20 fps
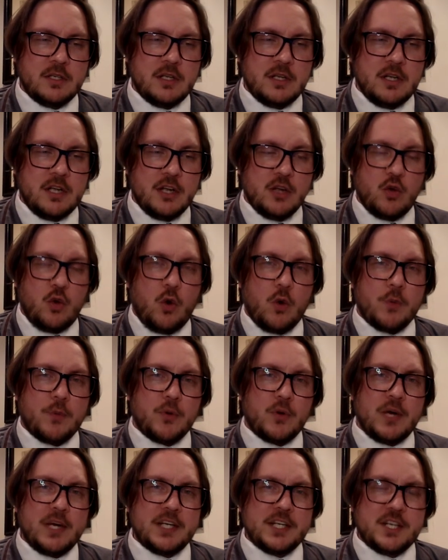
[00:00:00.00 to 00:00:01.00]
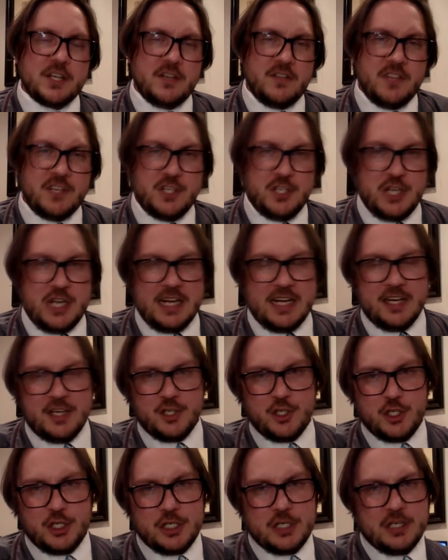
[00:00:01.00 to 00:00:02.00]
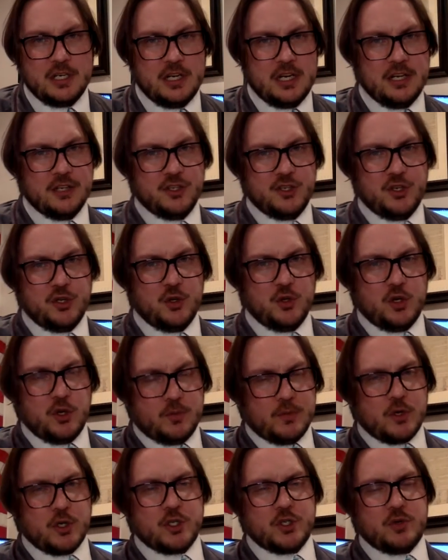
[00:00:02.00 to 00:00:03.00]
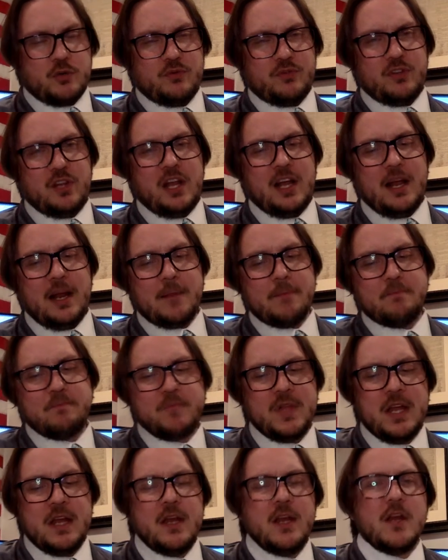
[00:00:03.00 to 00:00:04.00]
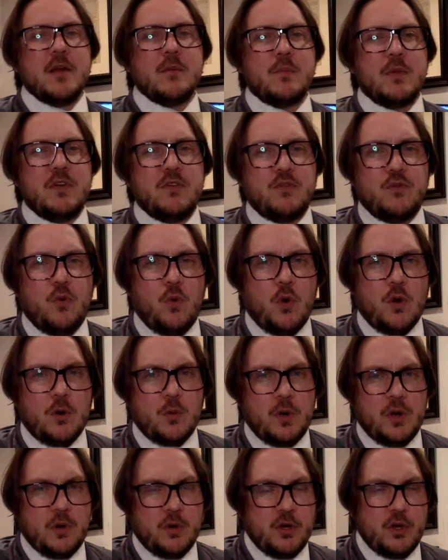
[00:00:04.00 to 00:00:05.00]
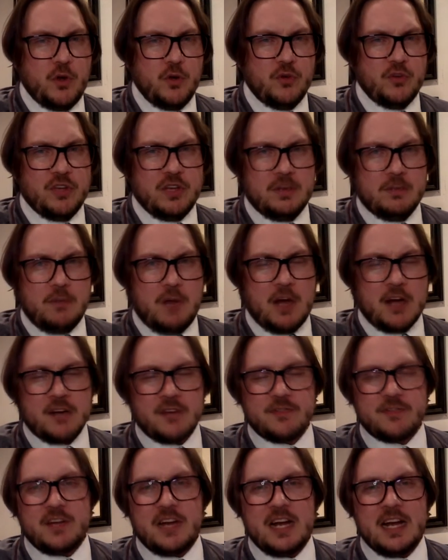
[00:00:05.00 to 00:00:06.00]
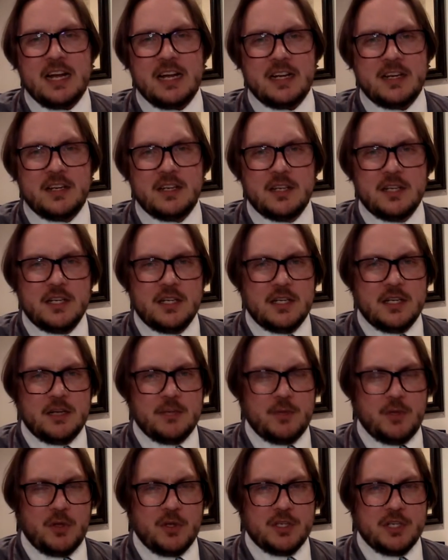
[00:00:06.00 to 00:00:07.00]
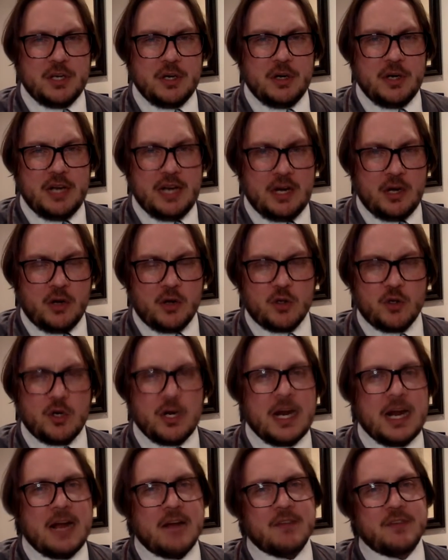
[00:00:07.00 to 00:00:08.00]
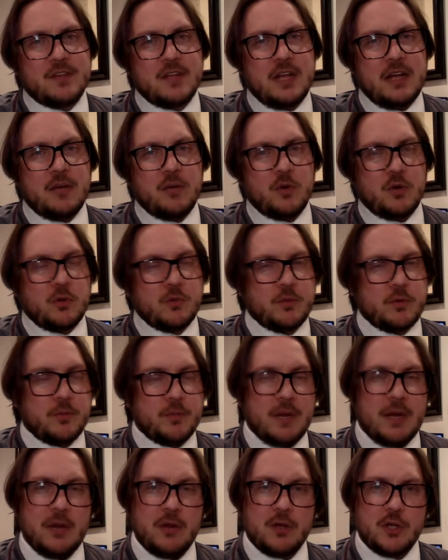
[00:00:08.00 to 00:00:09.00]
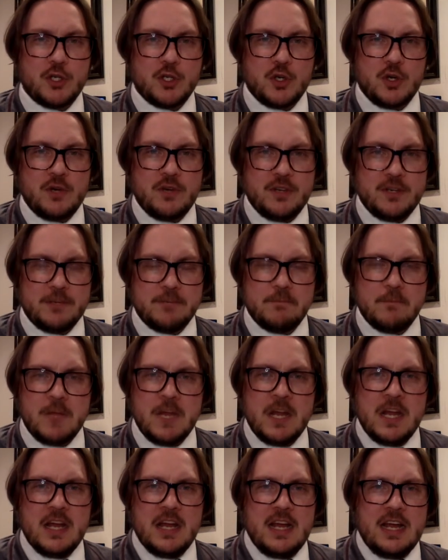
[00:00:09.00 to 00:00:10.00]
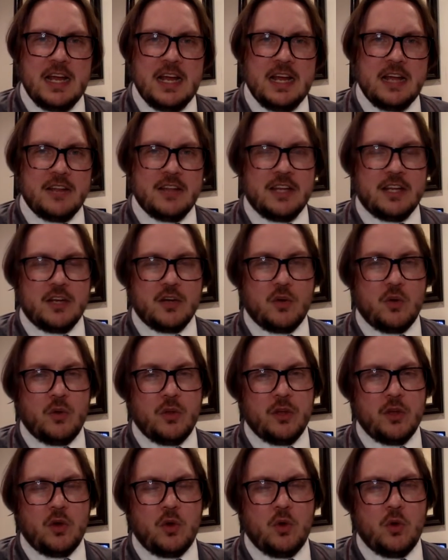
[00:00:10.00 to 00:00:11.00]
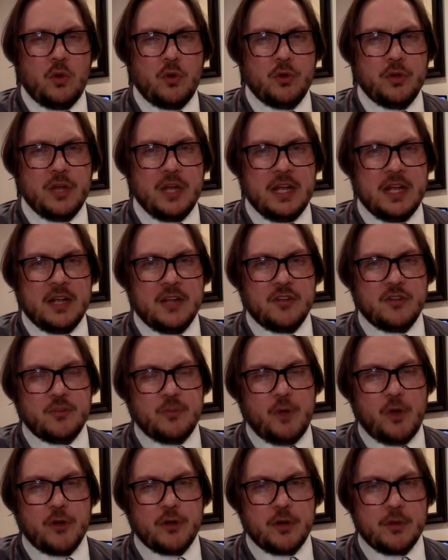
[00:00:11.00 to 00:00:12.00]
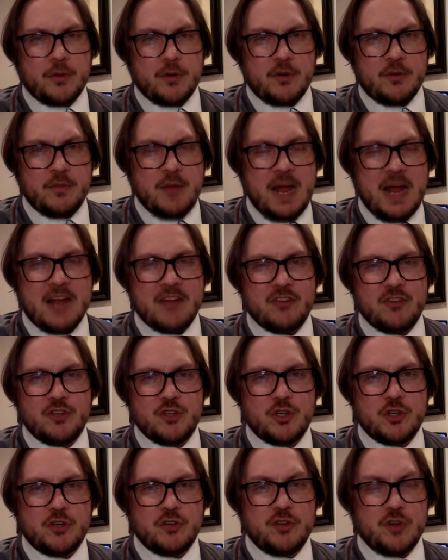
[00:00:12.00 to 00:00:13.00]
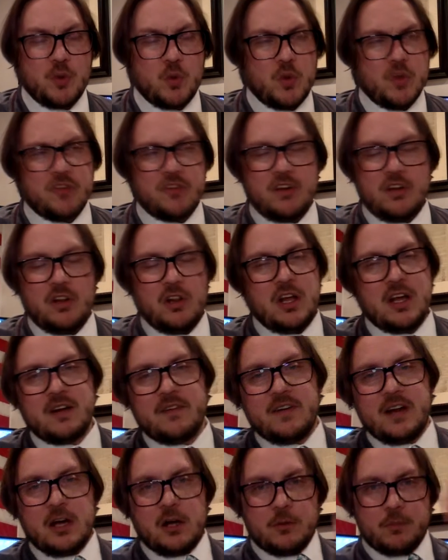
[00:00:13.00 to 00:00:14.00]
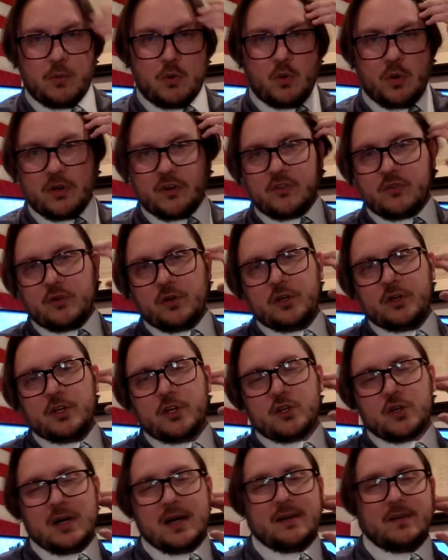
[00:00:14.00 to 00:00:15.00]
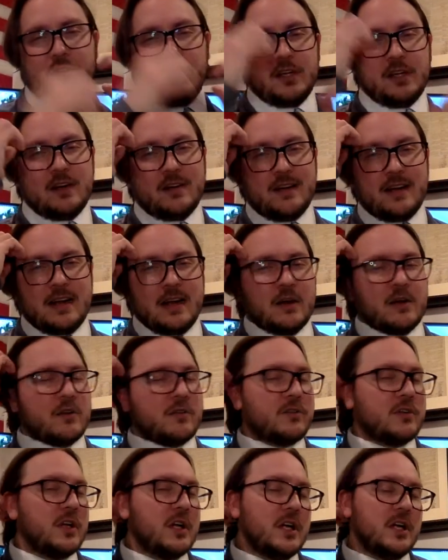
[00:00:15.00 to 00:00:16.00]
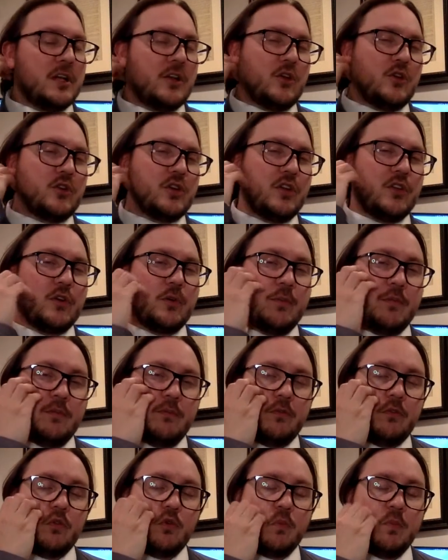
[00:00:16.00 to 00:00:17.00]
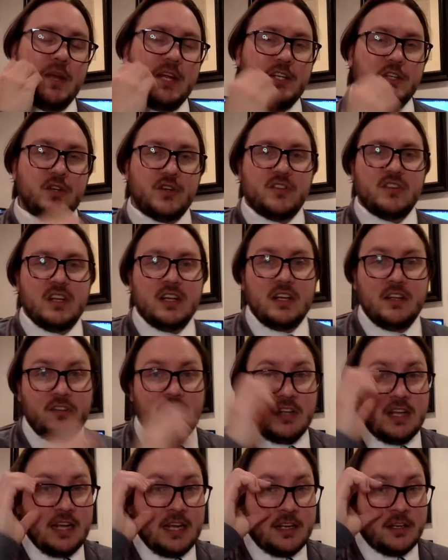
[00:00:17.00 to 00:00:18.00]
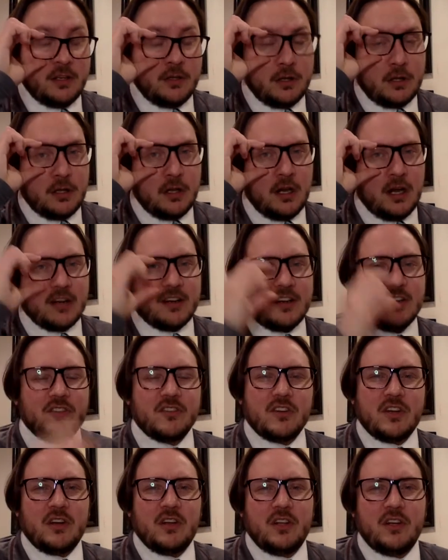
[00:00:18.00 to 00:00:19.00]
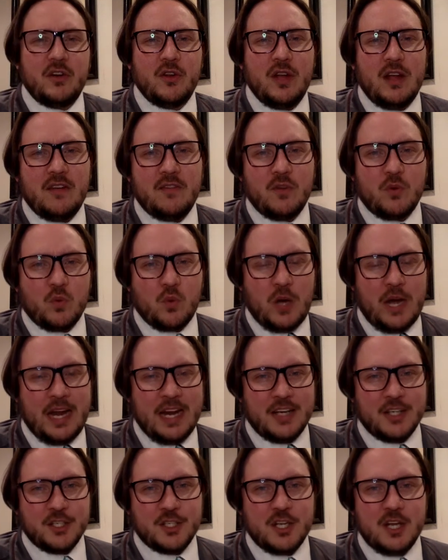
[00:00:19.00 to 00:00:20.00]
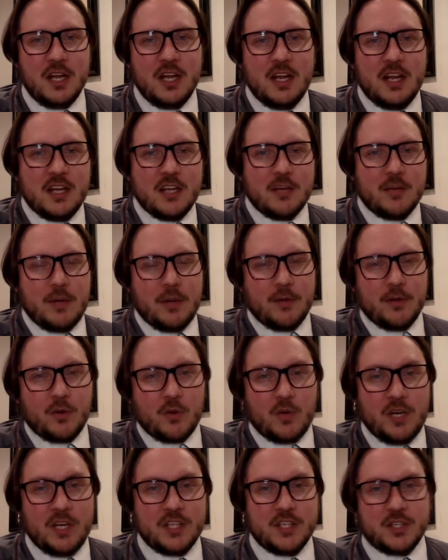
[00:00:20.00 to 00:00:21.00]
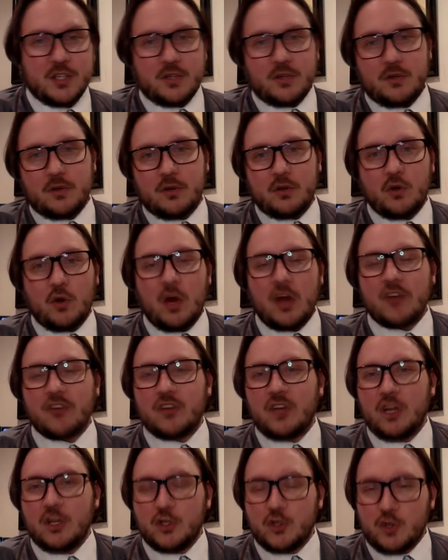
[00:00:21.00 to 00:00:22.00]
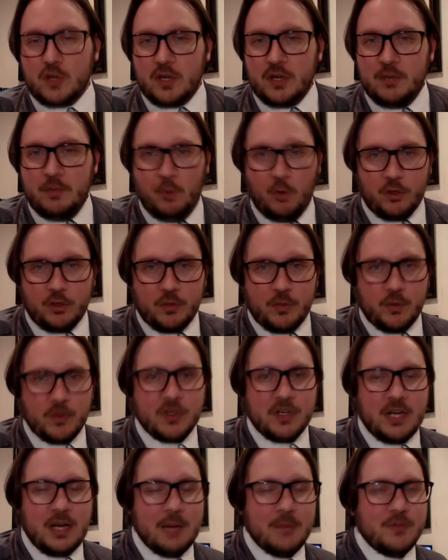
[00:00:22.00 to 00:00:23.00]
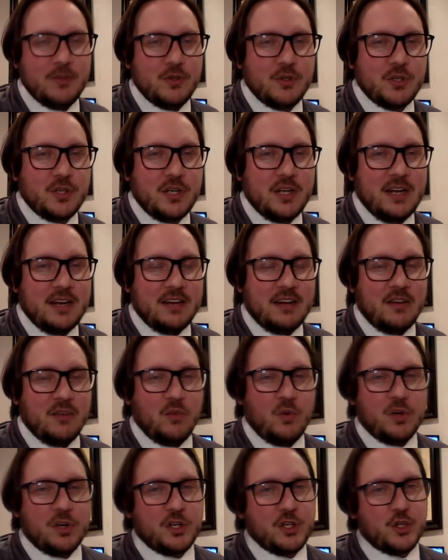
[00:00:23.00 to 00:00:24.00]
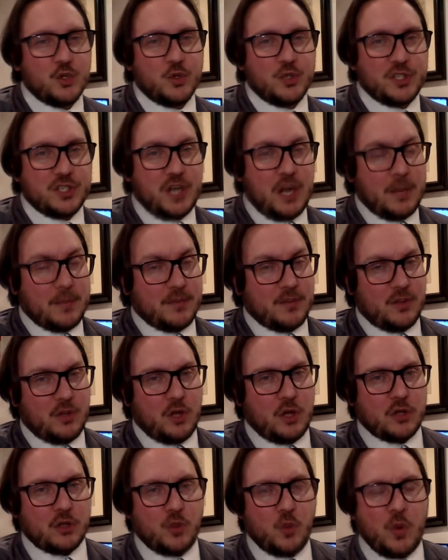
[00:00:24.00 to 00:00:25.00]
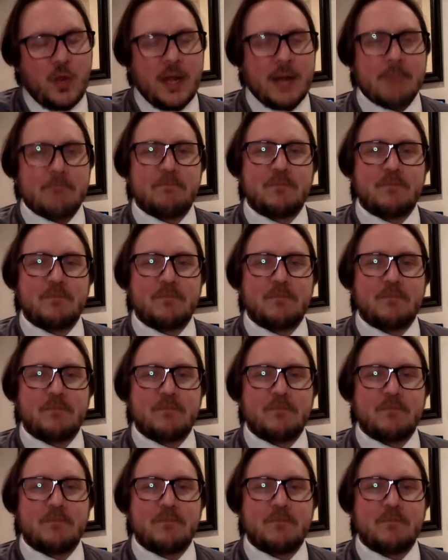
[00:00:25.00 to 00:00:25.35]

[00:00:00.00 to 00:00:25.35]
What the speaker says: incorporation of the jet engine into commercial flying. Before, we were using modified military aircraft that were propeller driven, and they could only hold a small number of passengers. There wasn't a lot of airports for you to travel in and out of, usually through major cities, and not necessarily do you have the range to be able to reach cross country multiple times. Usually you'd have to have one or two stops along the way.